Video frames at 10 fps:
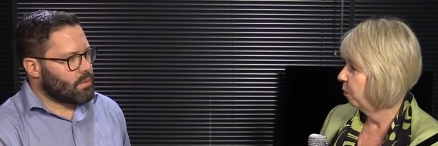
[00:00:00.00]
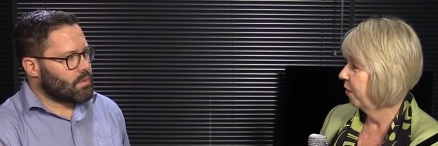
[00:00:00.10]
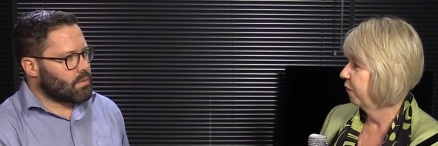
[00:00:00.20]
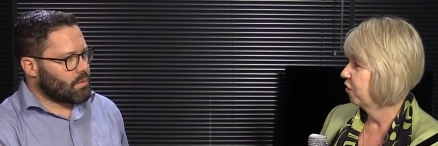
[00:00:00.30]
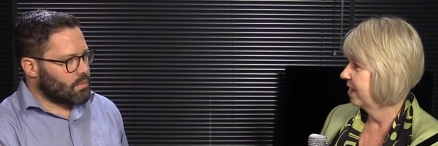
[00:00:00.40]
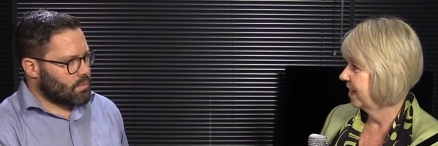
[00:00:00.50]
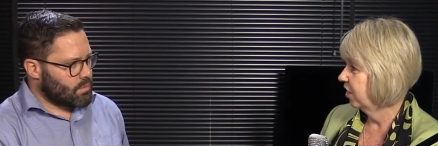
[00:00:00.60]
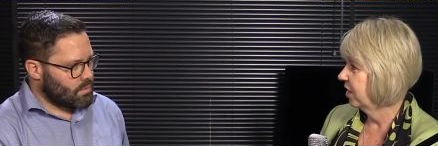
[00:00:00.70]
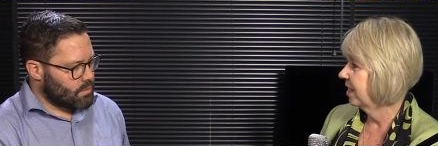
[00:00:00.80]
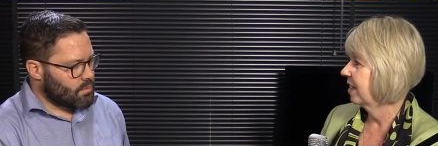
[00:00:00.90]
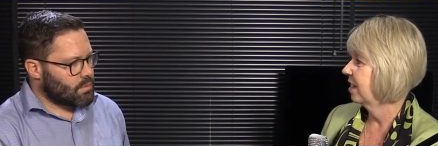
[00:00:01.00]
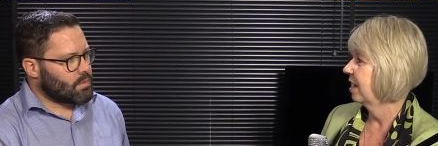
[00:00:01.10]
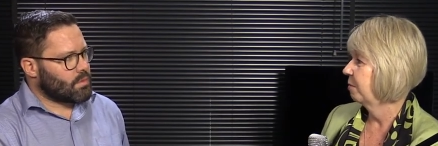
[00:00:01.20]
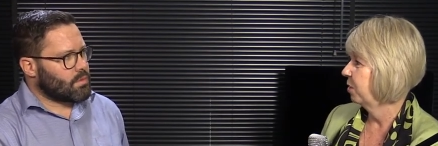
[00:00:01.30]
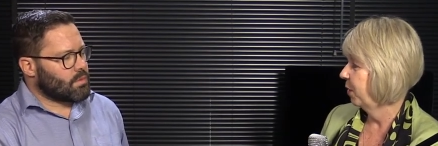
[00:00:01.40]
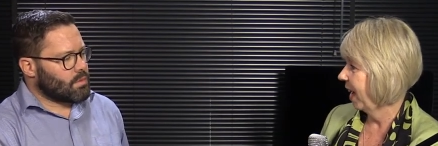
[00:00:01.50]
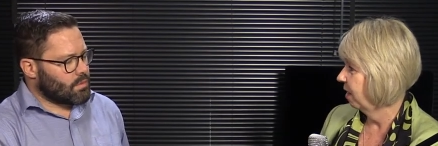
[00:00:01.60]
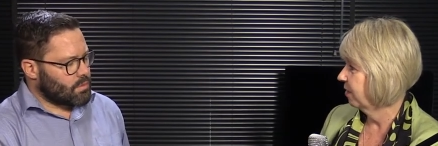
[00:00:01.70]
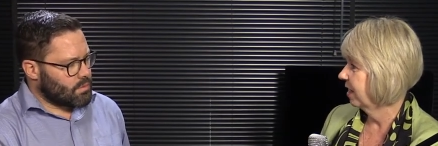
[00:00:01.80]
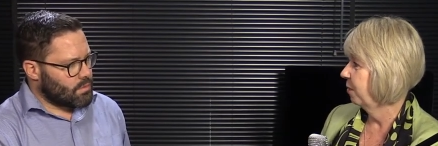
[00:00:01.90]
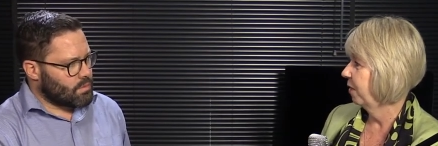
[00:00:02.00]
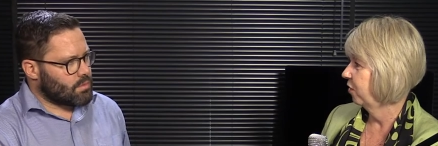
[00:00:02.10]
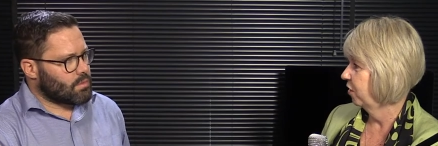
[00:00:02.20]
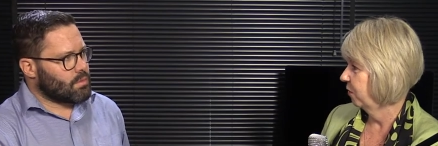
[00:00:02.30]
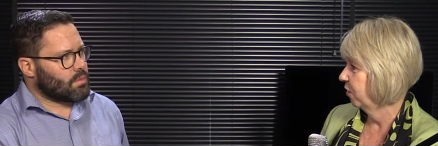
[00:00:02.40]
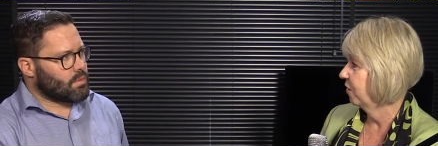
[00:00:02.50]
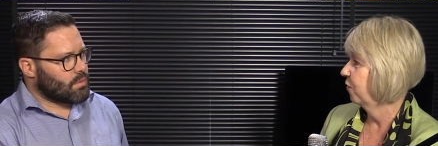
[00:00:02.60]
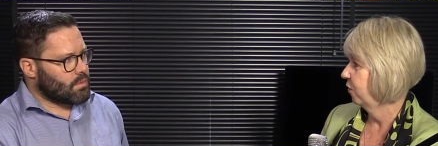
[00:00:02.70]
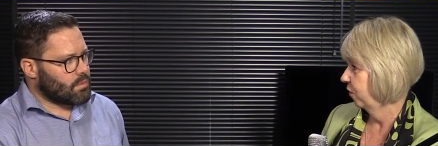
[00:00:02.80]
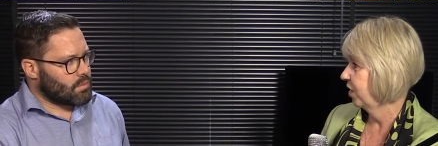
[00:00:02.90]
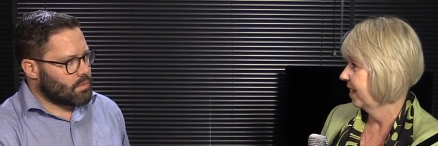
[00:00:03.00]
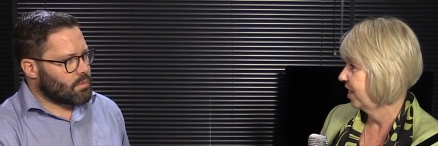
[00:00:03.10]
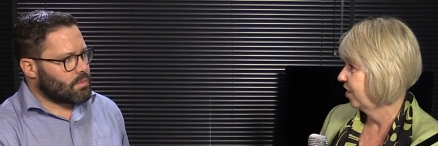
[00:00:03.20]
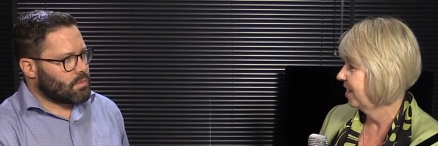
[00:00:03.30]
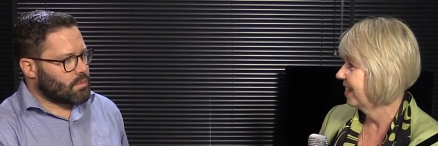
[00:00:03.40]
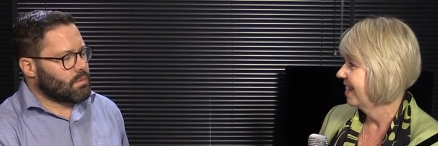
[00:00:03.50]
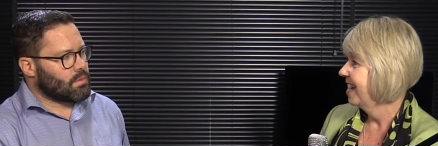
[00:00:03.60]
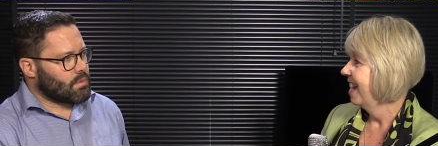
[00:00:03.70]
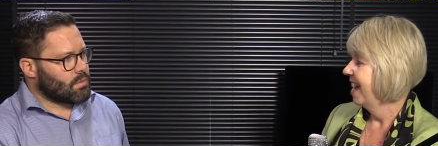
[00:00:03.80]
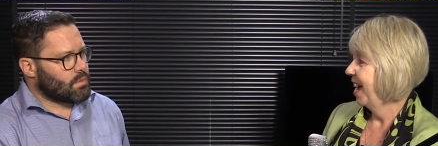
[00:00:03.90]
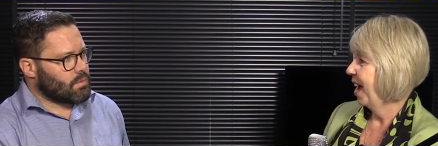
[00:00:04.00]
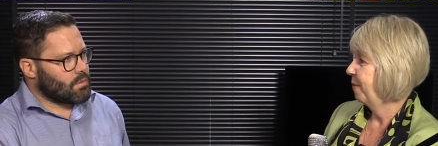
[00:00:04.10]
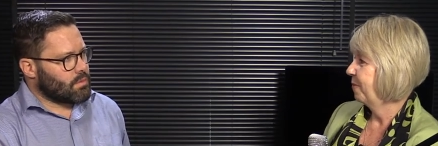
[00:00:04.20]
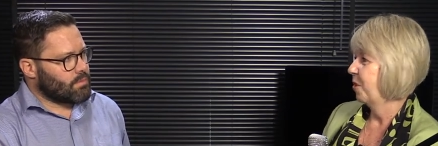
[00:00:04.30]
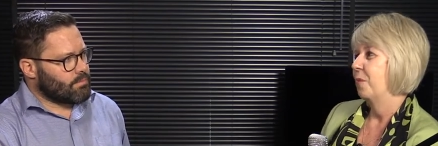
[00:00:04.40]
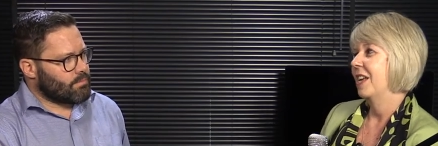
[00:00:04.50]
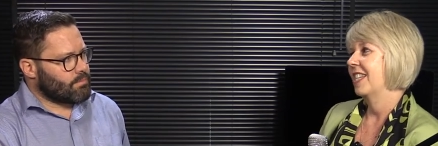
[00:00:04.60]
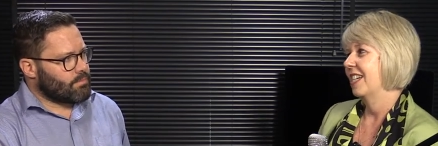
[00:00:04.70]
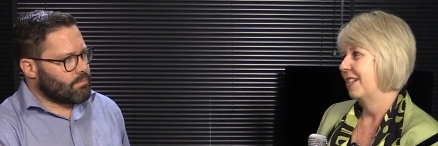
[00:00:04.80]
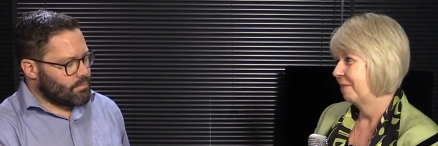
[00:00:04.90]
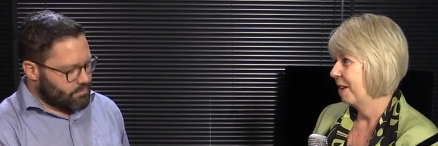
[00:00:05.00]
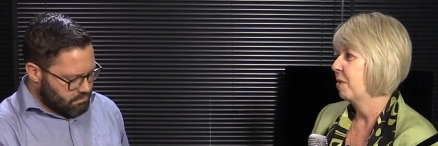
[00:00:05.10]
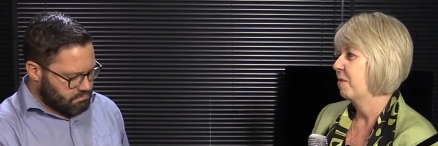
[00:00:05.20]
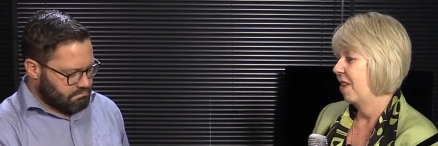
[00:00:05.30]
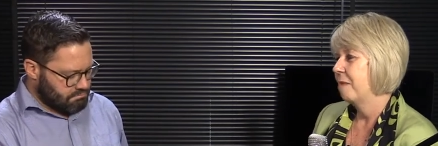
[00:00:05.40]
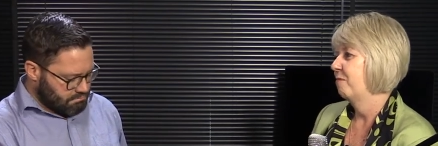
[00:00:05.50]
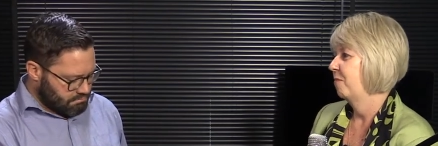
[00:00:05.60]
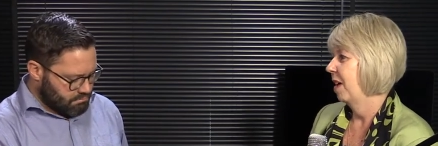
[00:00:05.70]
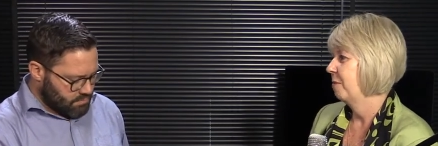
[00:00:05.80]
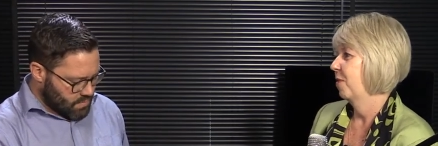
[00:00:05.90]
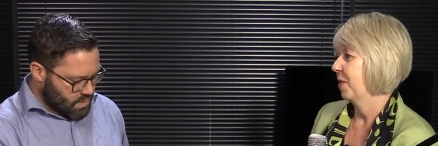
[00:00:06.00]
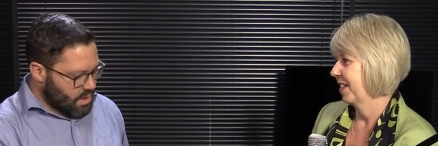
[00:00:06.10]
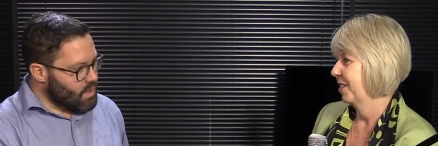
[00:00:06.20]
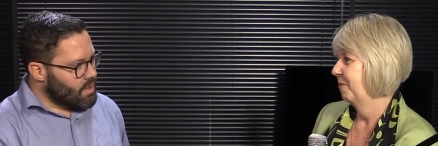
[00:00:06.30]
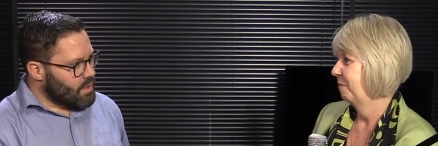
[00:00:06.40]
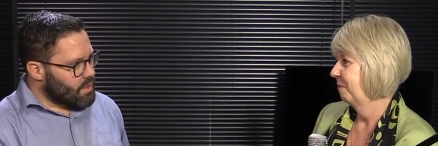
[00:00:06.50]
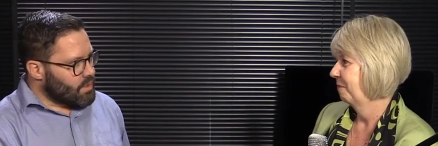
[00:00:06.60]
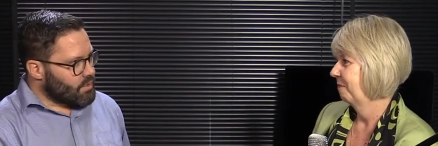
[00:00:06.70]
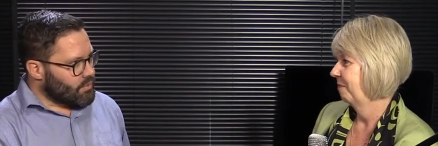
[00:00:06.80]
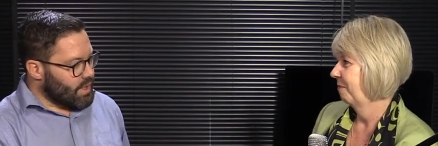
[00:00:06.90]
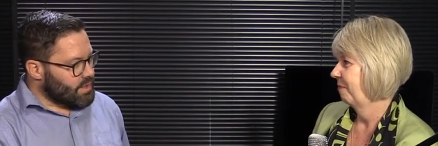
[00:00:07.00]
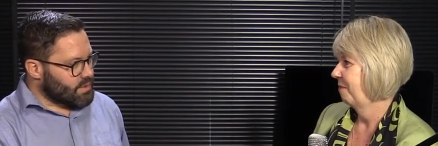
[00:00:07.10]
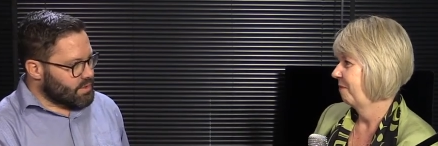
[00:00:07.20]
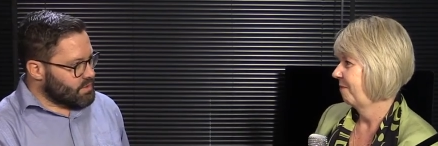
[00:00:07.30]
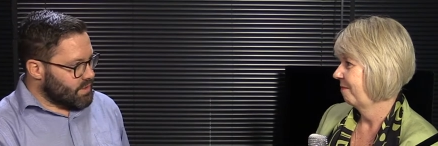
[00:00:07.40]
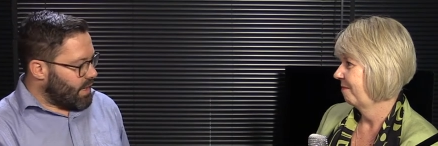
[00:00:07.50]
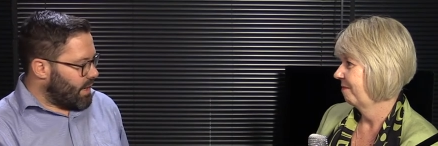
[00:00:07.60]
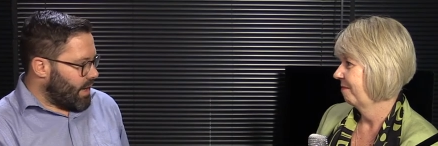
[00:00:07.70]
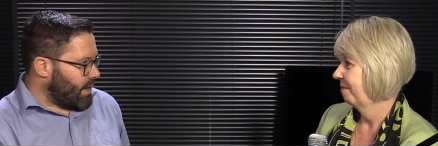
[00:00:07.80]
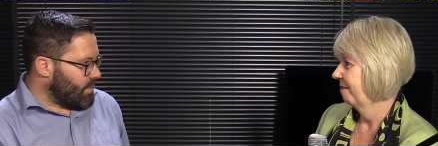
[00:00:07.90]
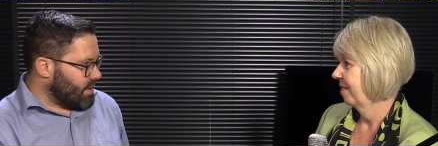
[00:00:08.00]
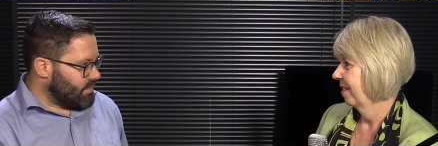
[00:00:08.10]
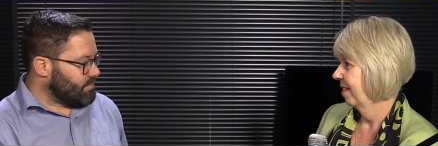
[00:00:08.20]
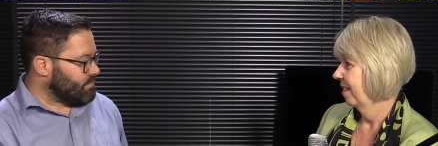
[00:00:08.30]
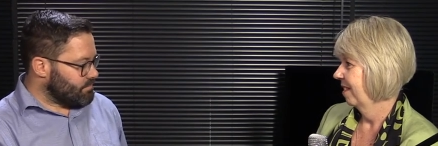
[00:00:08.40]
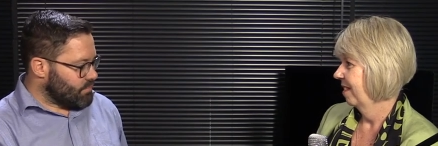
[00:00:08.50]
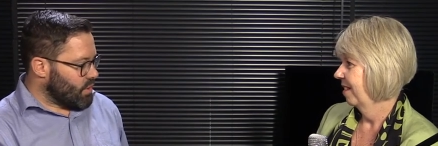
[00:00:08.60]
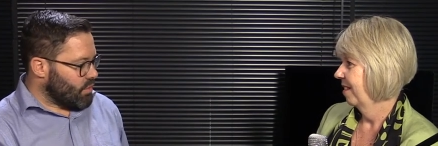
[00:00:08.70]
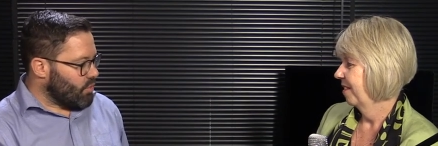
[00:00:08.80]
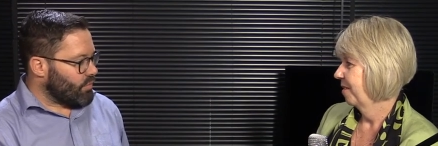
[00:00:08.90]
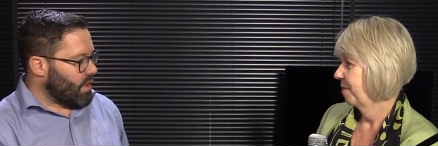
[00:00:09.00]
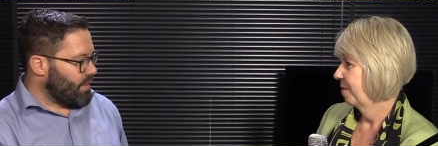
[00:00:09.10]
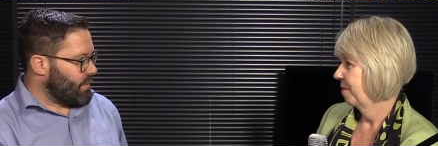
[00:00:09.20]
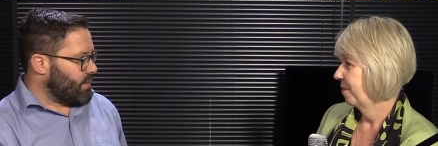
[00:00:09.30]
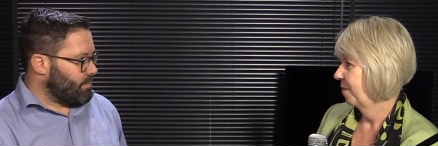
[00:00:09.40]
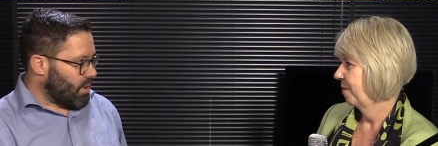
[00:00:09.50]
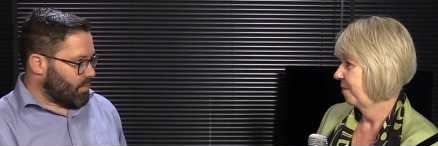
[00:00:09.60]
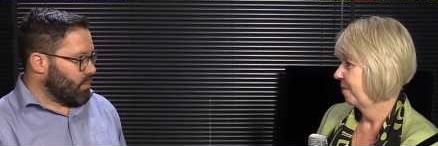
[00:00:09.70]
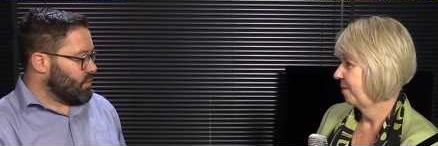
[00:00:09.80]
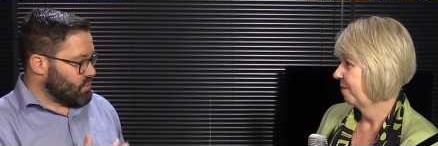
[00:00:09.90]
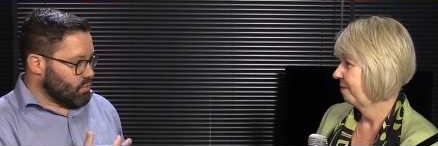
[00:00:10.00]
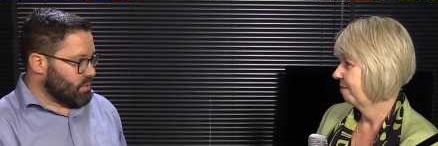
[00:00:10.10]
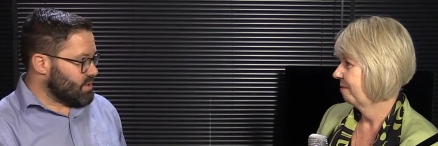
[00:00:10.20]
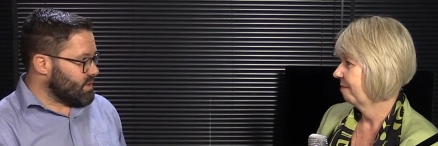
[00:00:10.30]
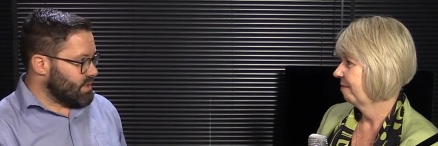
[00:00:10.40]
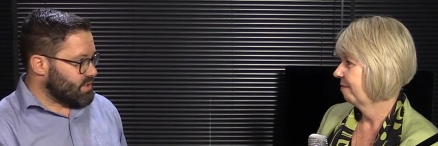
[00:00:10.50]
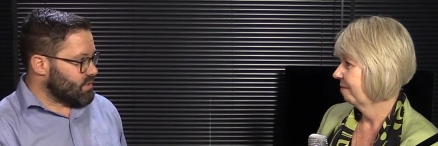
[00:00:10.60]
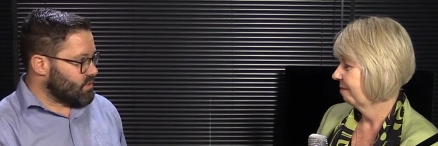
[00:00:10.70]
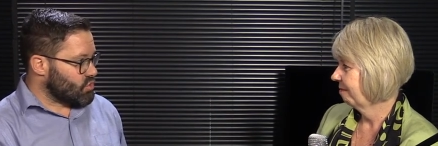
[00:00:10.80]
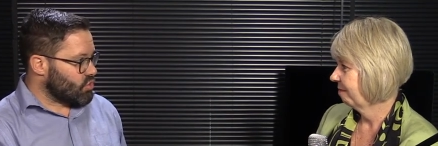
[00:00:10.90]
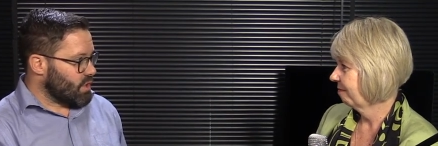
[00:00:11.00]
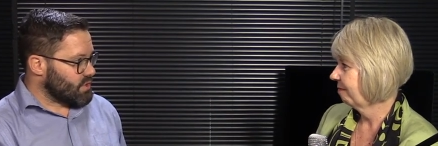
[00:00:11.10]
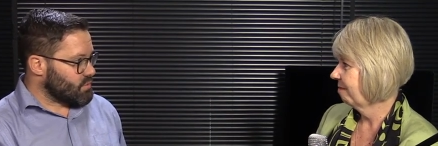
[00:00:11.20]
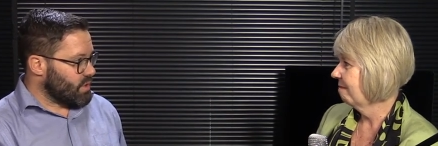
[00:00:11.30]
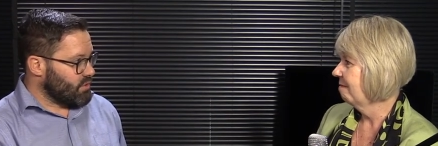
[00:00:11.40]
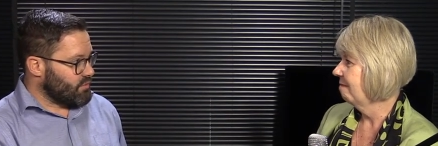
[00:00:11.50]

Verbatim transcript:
Speaker 1: with First Nations, um, doing housing with First, First First Nations. Um, so it's a, I'm, I'm
Speaker 2: thrilled. Great. It, uh, and I mean, overall on the park board and school board slates are strong as well. You